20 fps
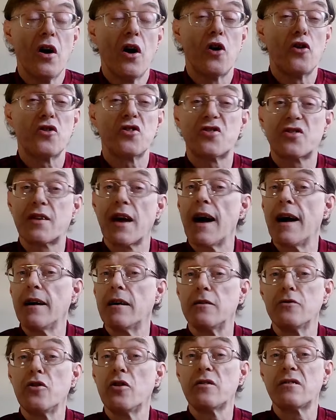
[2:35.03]
on a scale
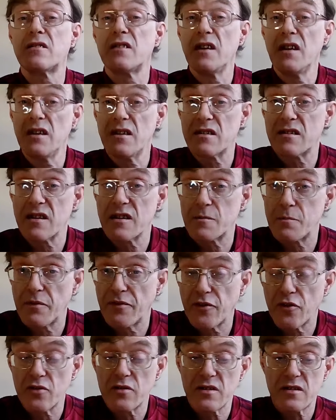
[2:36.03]
not seen since
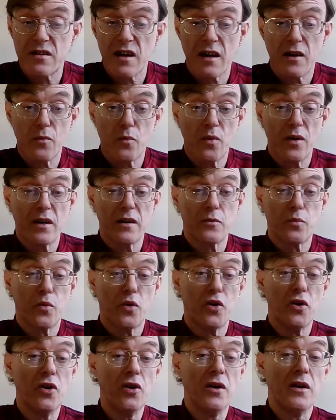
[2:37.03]
before the Second World
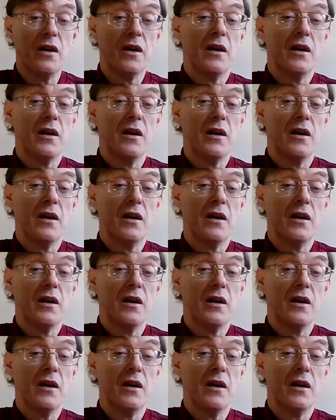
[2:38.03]
War.